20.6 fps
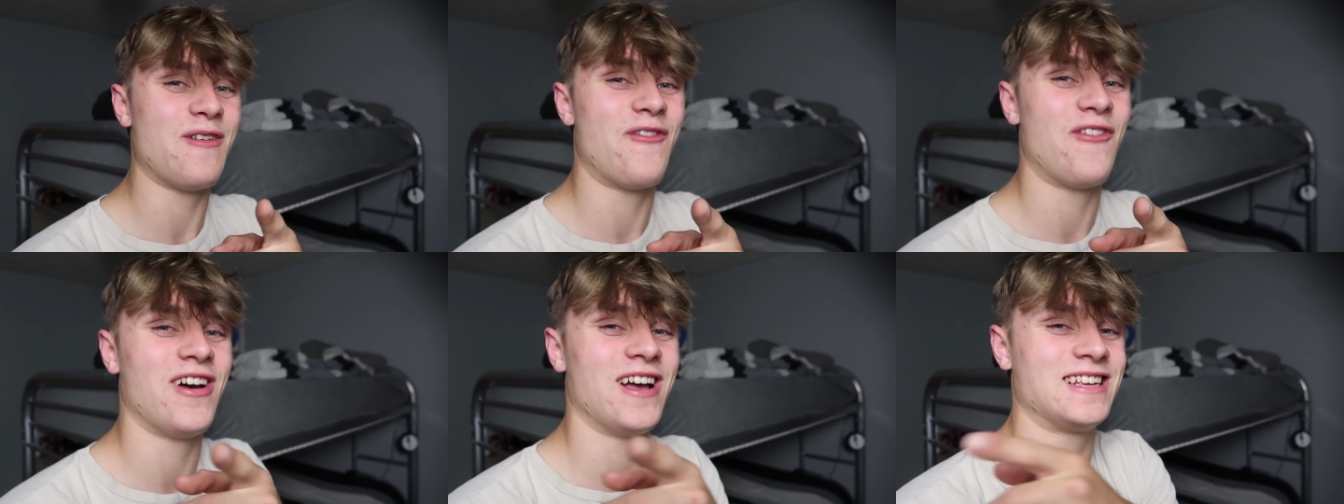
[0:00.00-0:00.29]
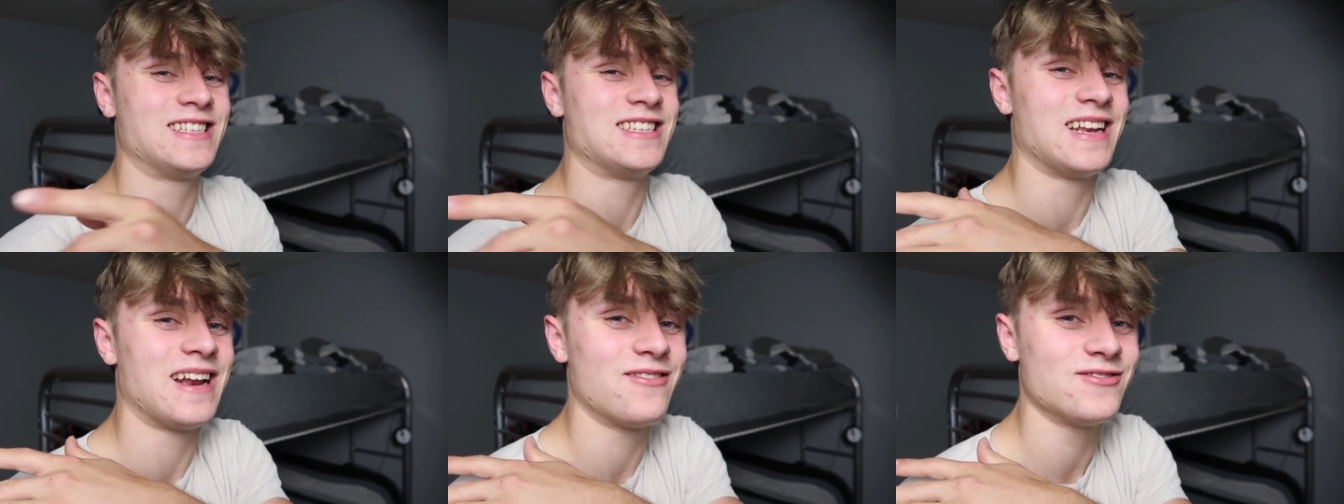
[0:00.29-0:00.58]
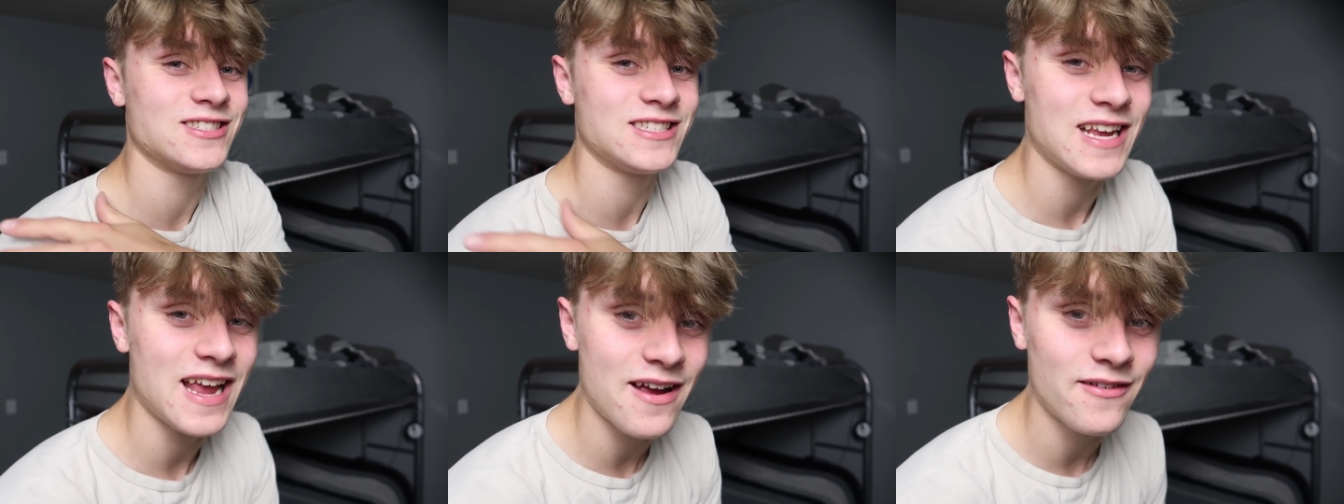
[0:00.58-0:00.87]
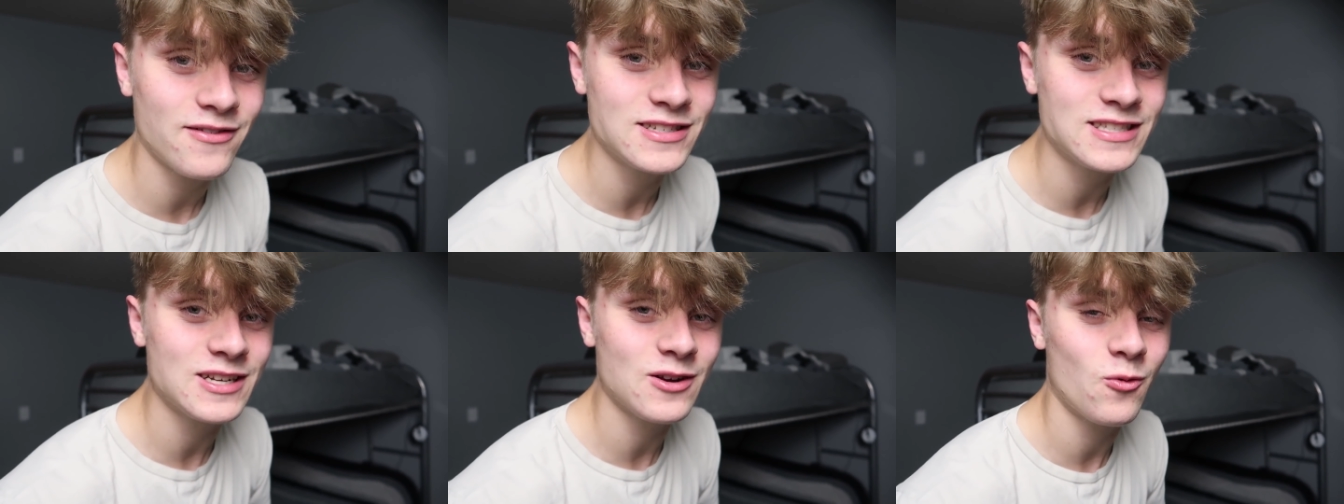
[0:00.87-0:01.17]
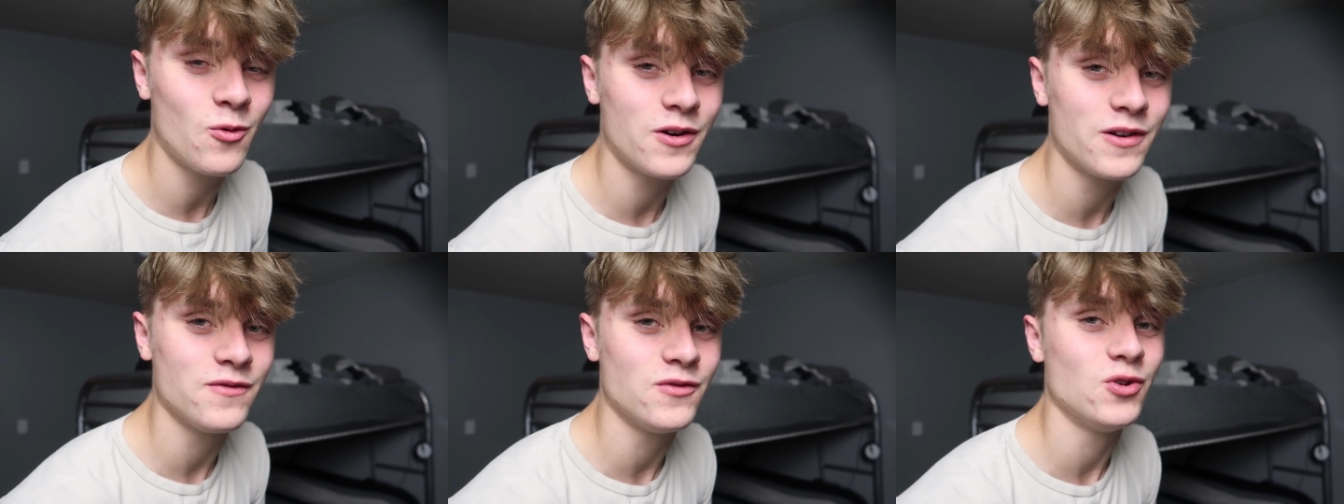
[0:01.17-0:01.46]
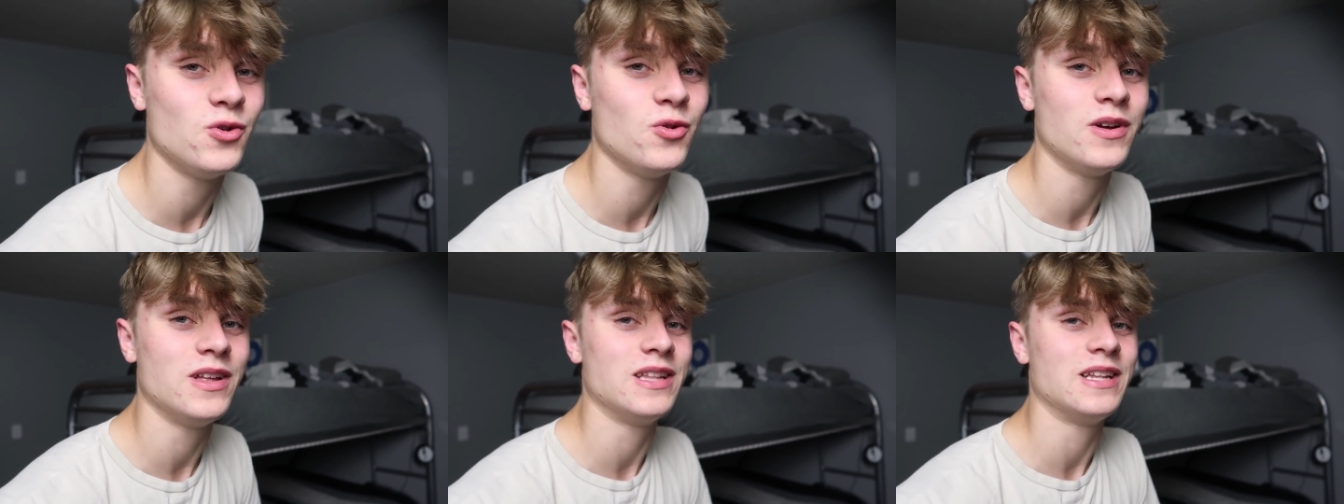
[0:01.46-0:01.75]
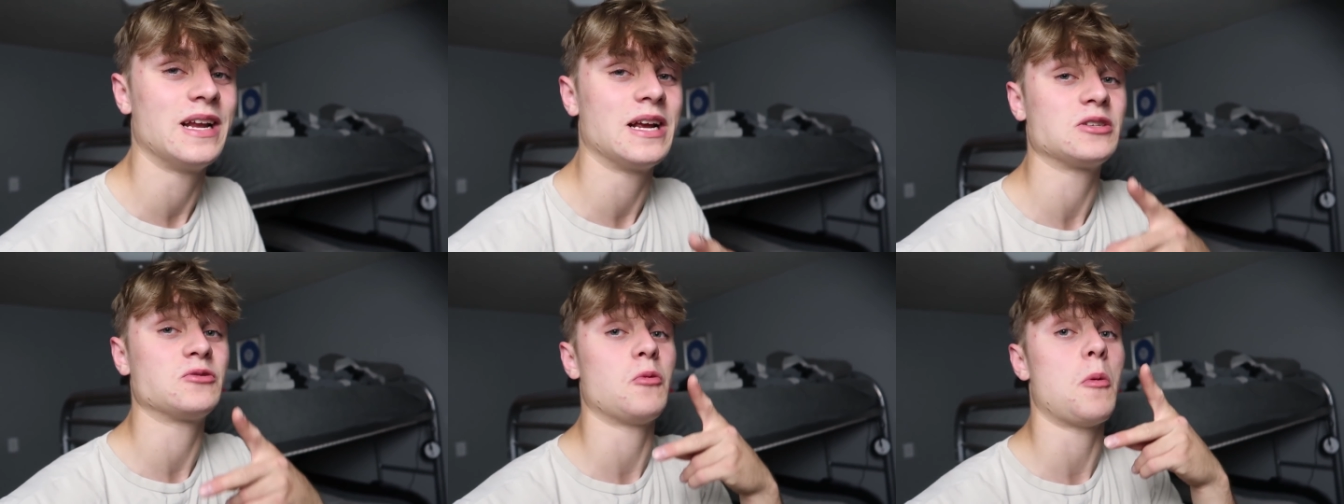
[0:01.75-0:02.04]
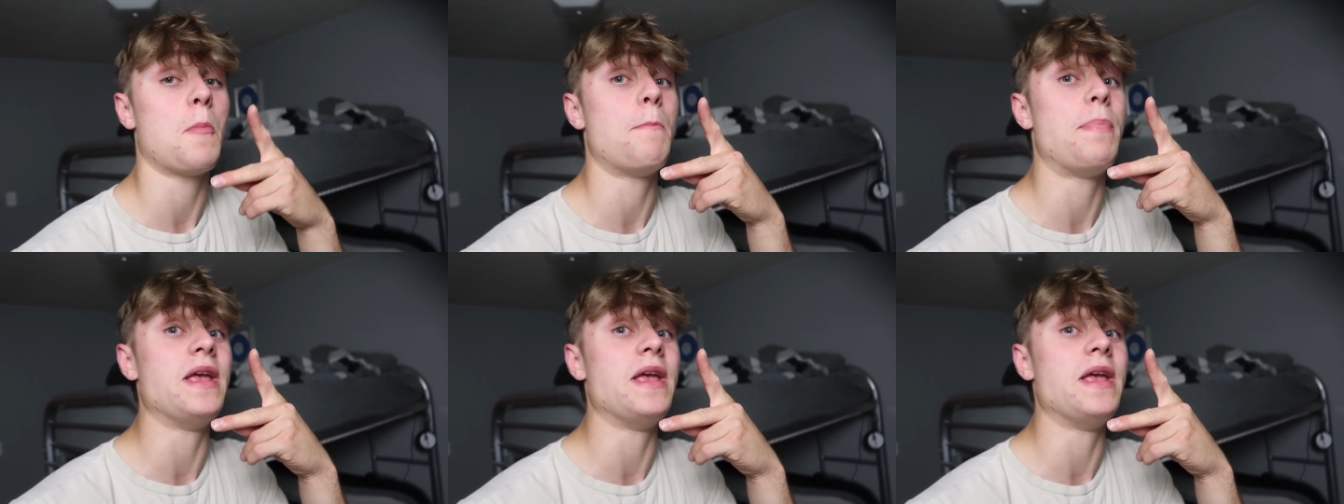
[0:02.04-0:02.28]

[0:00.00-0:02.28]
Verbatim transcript: Reflex, and I will see every single one of you in the next one.